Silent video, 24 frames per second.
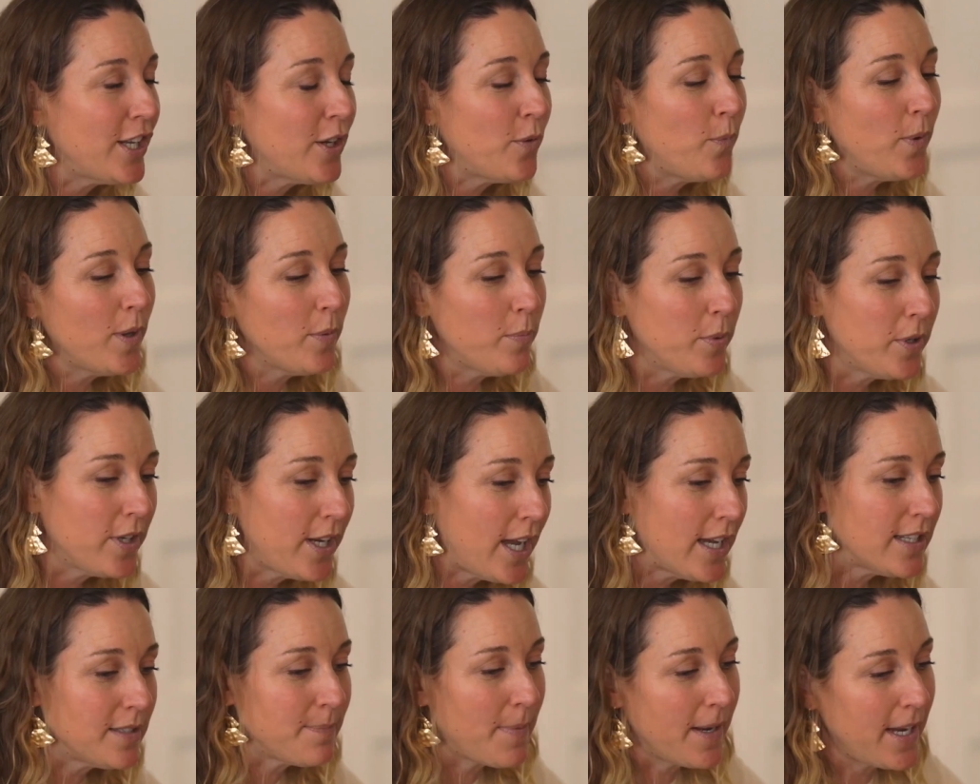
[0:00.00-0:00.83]
Like, what book
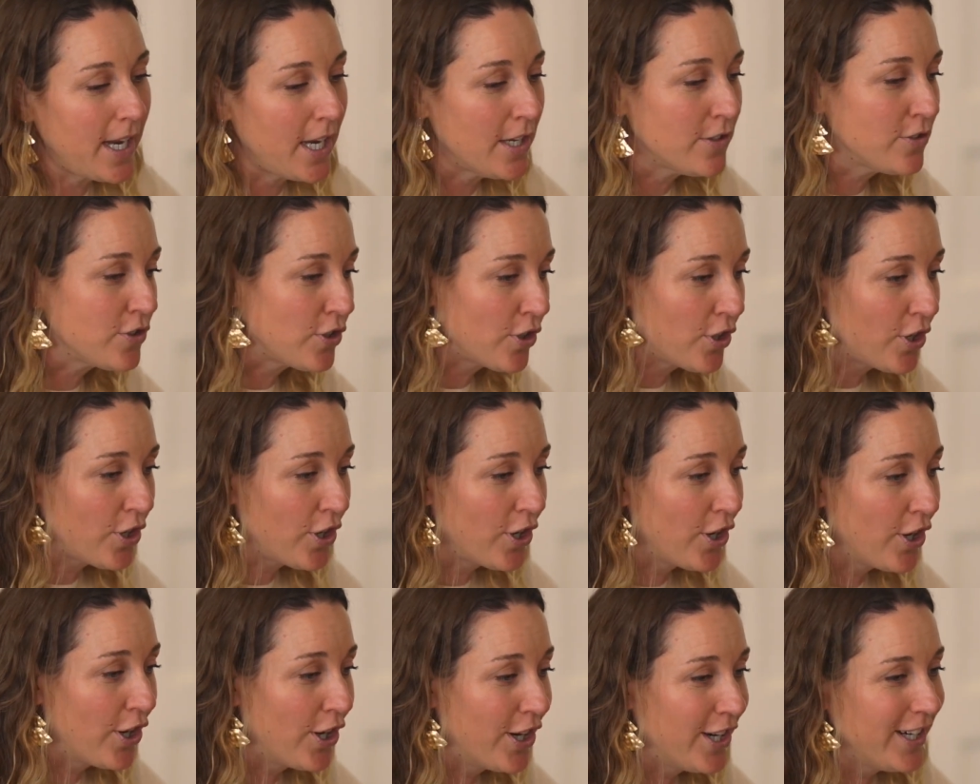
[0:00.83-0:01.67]
has my
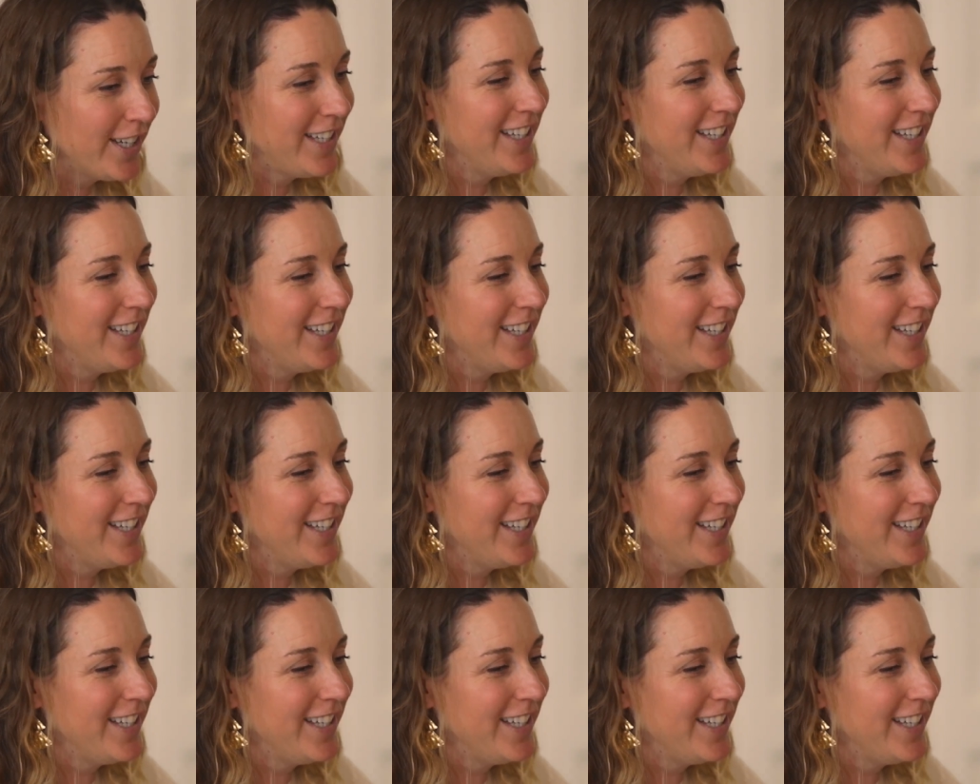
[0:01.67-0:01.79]
answer?